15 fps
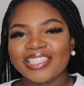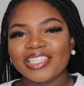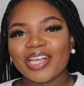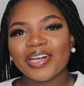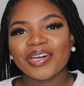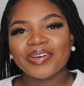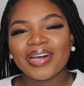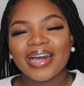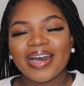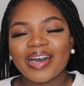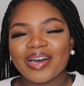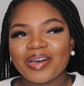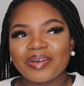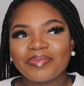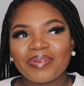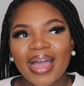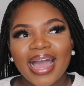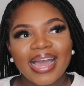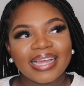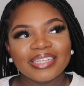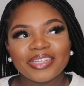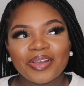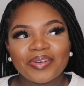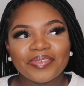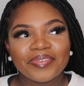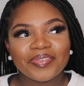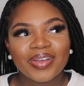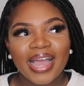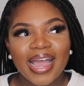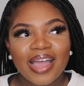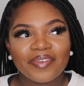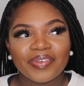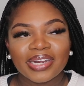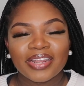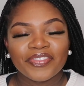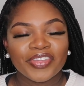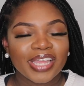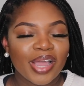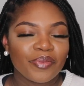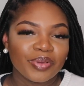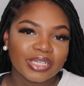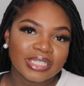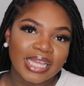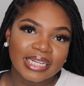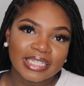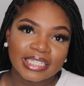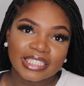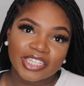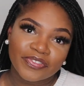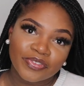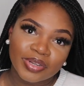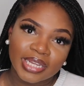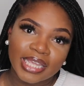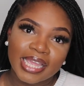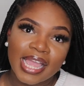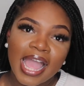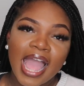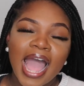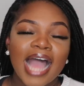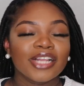so I don't have anything I wish I did differently.